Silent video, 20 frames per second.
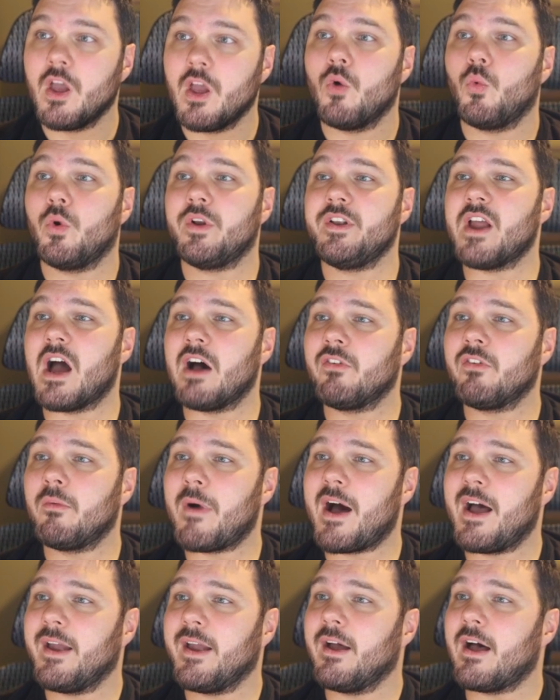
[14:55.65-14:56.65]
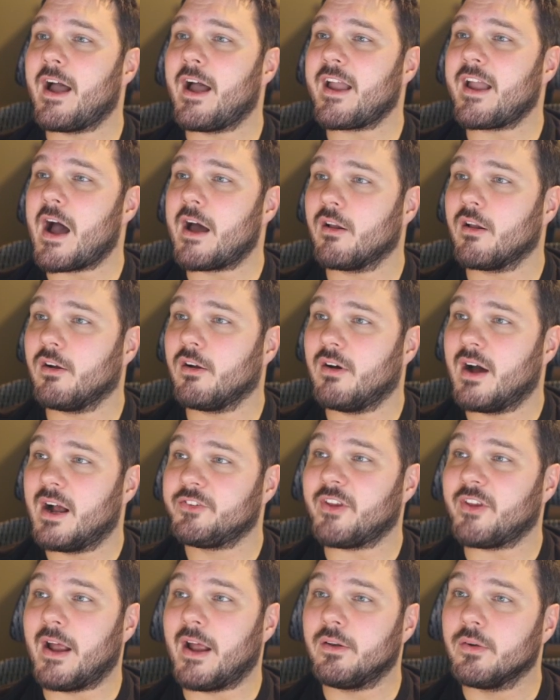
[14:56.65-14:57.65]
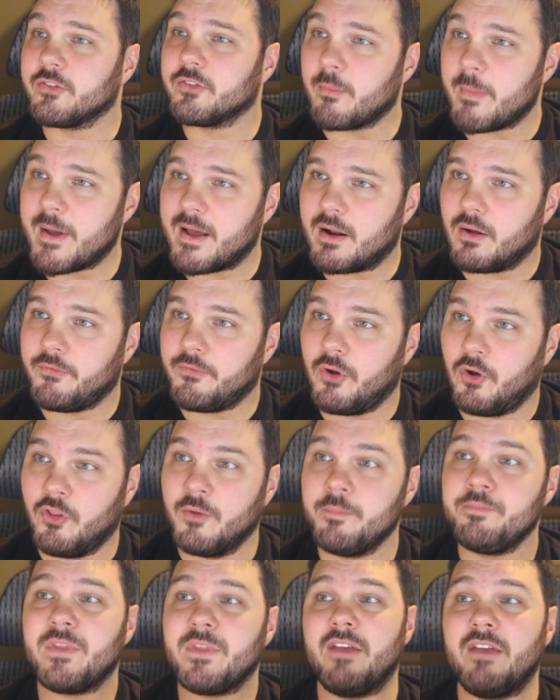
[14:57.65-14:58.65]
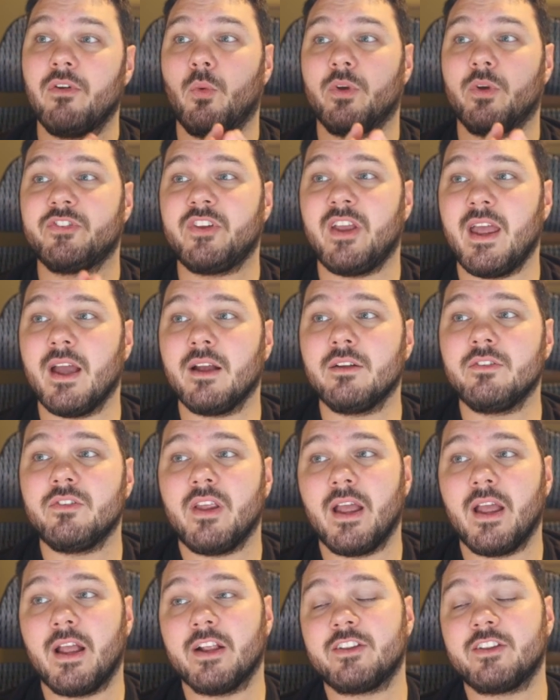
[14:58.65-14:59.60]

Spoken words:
When Yavamaya Iconoclast enters the battlefield, if it was kicked, it gets